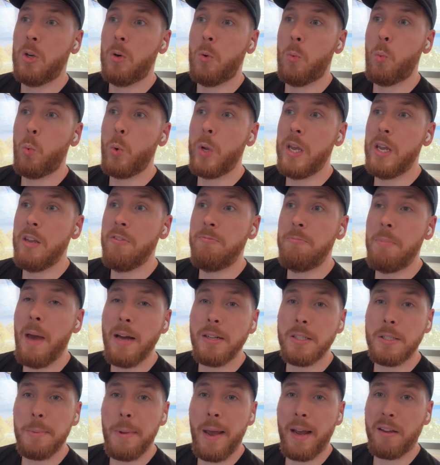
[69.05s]
We've
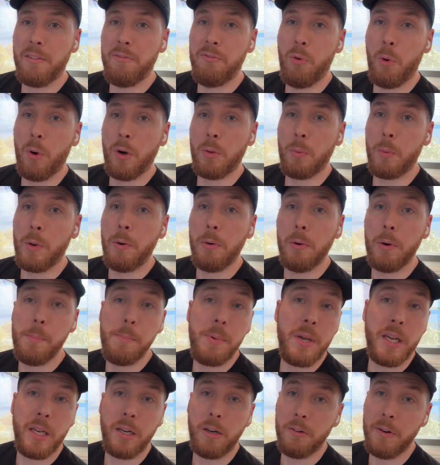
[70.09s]
bounced back and forth. We were
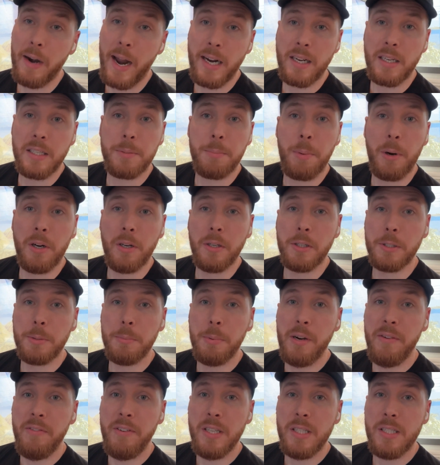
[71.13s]
big Arachnus partners
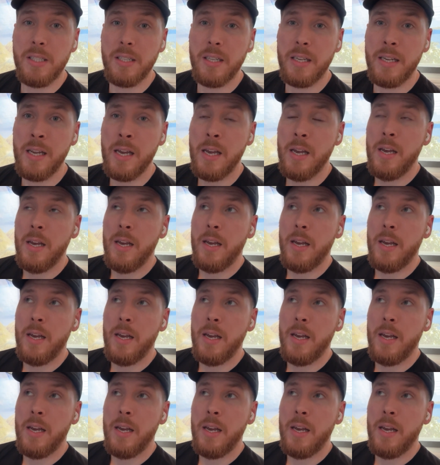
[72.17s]
previously,